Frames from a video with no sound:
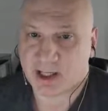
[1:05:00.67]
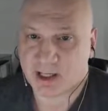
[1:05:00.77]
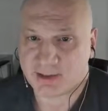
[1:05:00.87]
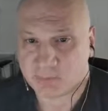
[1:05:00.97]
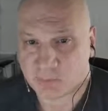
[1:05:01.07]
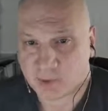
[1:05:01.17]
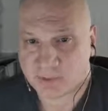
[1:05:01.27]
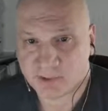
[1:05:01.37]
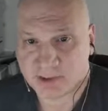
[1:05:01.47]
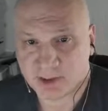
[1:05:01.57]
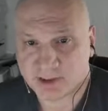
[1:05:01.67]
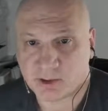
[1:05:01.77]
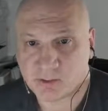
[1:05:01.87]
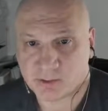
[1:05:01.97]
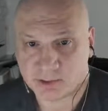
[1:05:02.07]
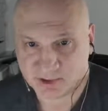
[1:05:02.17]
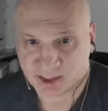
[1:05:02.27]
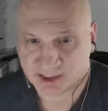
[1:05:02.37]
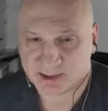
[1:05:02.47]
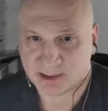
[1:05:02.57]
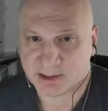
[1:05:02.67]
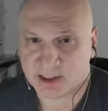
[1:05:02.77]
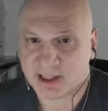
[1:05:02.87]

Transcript: And I think more people need to hold him to that standard.